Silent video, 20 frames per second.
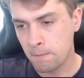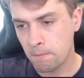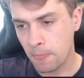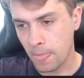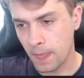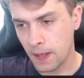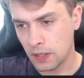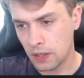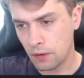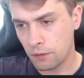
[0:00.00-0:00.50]

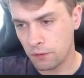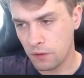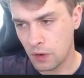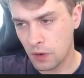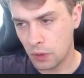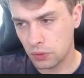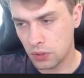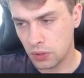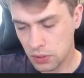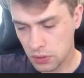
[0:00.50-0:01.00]
And I found
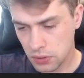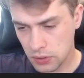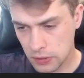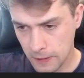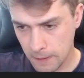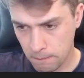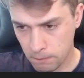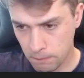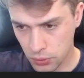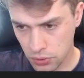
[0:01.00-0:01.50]
this
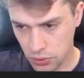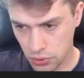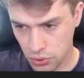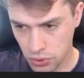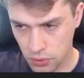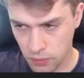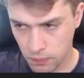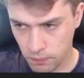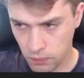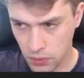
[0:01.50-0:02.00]

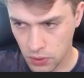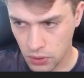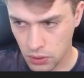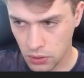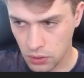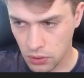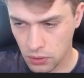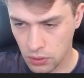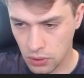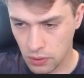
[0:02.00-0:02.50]
position
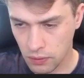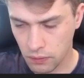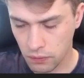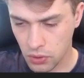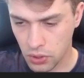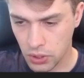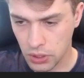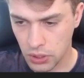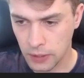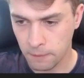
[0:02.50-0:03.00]
a
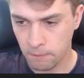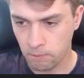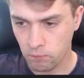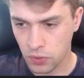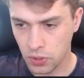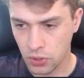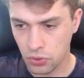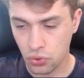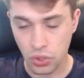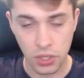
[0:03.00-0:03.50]
very
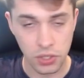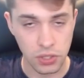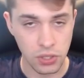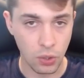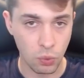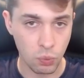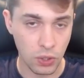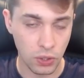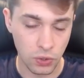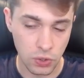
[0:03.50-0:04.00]
interesting
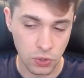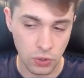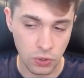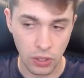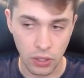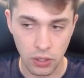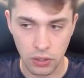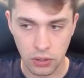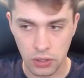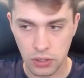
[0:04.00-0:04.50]
one, so
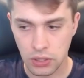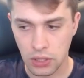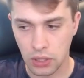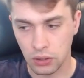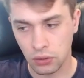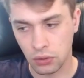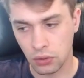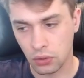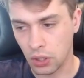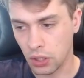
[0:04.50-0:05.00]
I decided,
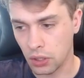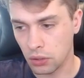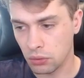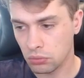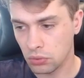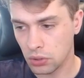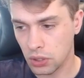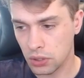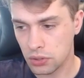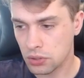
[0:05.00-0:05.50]
okay,
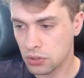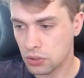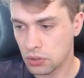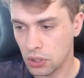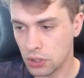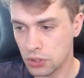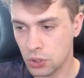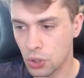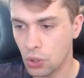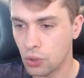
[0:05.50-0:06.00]
let's
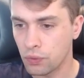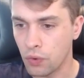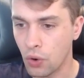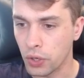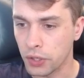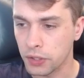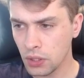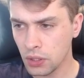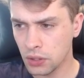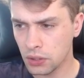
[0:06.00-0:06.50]
go for
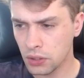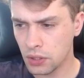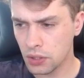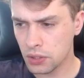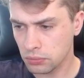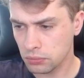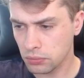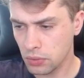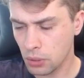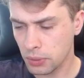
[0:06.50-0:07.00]
it. In this
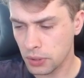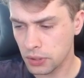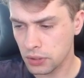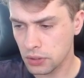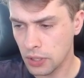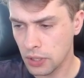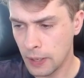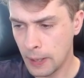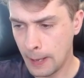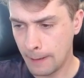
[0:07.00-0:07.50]
moment,
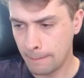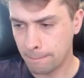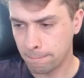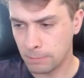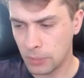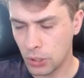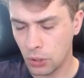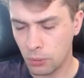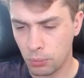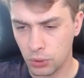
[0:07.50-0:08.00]
my
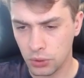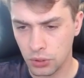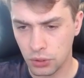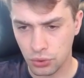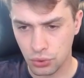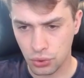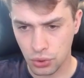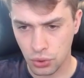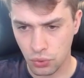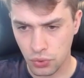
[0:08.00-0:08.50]
opponent
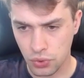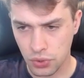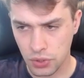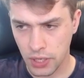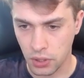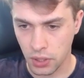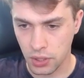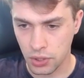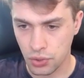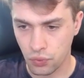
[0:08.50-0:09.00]
chose
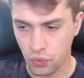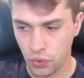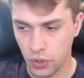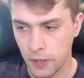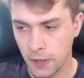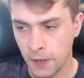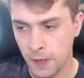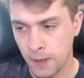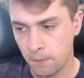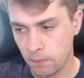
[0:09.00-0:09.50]
h3.
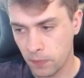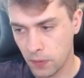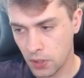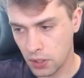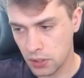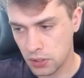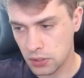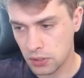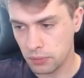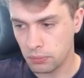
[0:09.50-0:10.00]
I
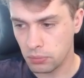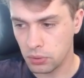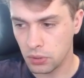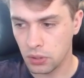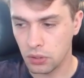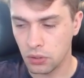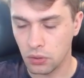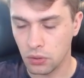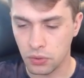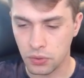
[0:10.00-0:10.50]
simply
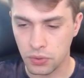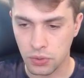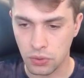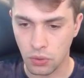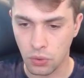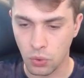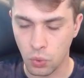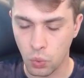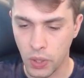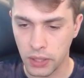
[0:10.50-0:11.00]
also
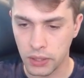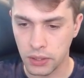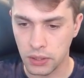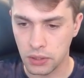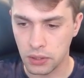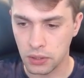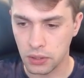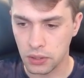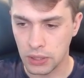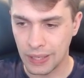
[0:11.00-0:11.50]
went
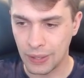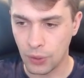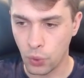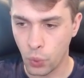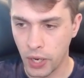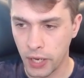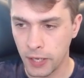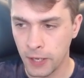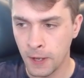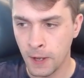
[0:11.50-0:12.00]

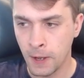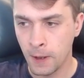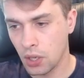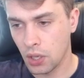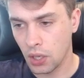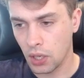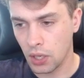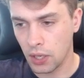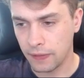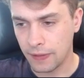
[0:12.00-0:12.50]
away,
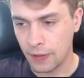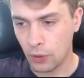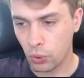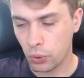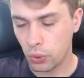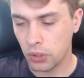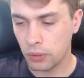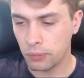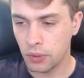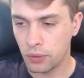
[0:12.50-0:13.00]
and now
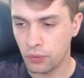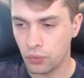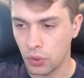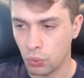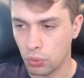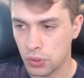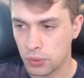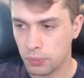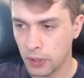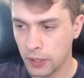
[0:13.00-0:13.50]
queen b3 was
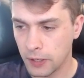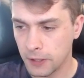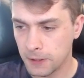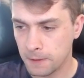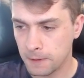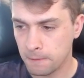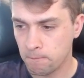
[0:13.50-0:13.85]
played.